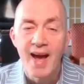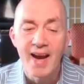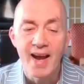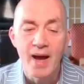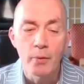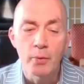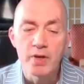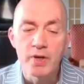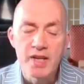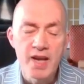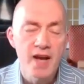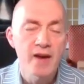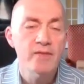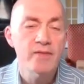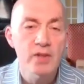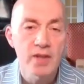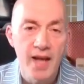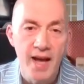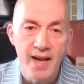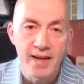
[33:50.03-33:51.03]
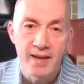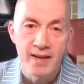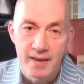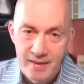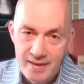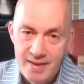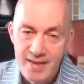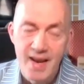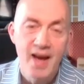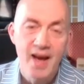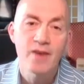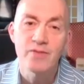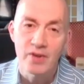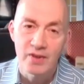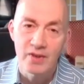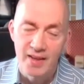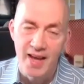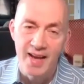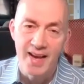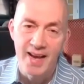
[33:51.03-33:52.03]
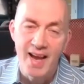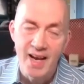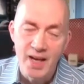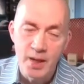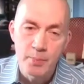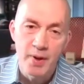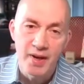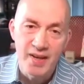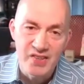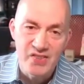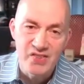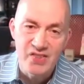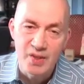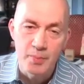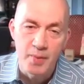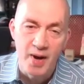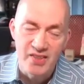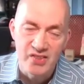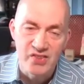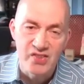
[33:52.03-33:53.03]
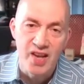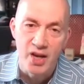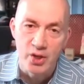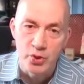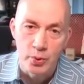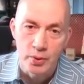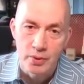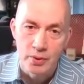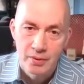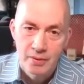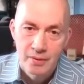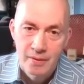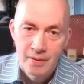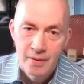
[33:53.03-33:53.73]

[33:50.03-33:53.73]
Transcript: And I would never let, never let anybody see my schedule.